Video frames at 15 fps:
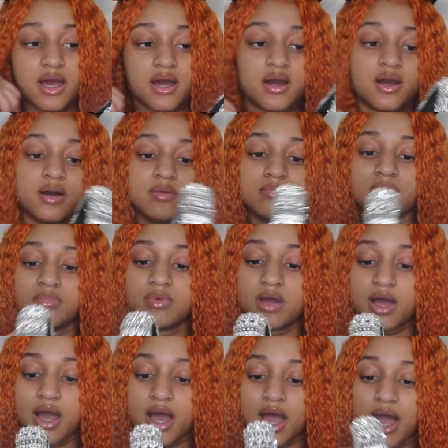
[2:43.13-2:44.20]

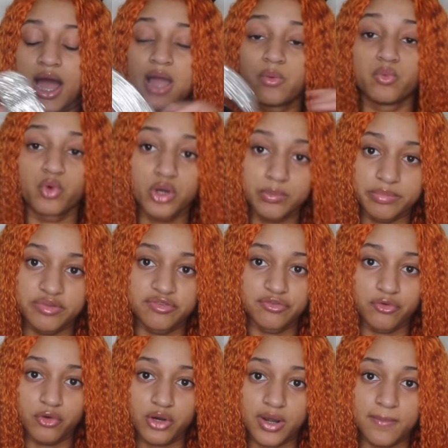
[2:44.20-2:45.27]
I wore
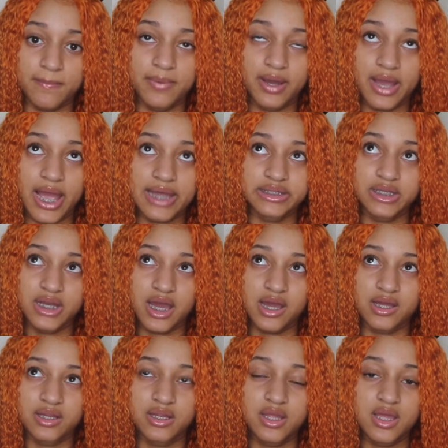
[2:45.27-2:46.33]
before, but I
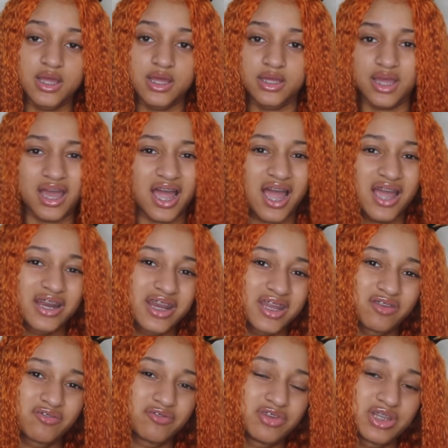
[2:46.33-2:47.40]
didn't
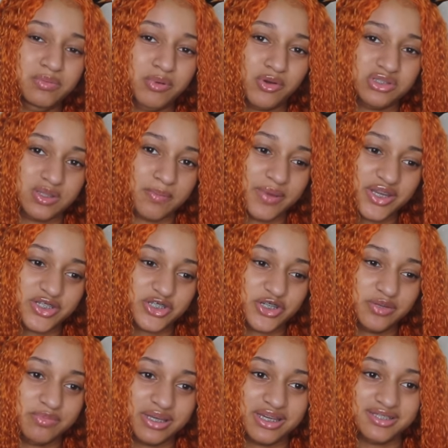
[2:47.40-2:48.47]
really post a
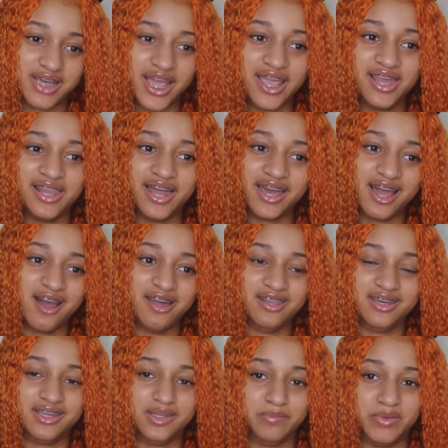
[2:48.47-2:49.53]
picture because I didn't like how I
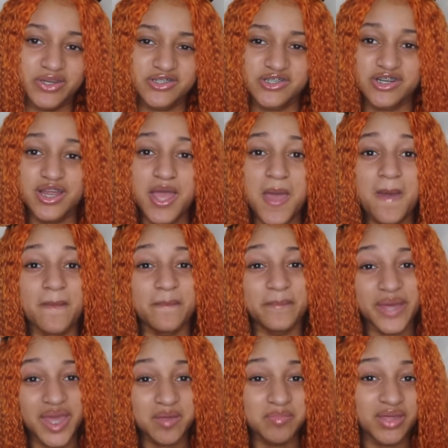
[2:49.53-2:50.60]
look in the picture.
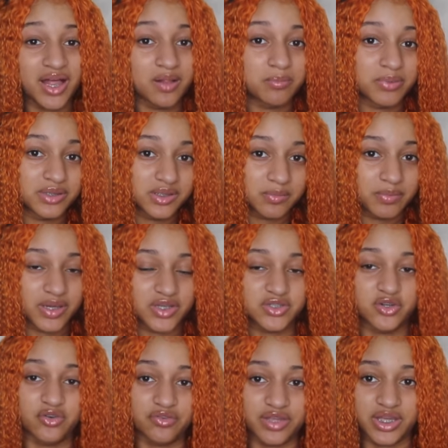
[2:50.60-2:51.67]
Maybe I'll put the picture over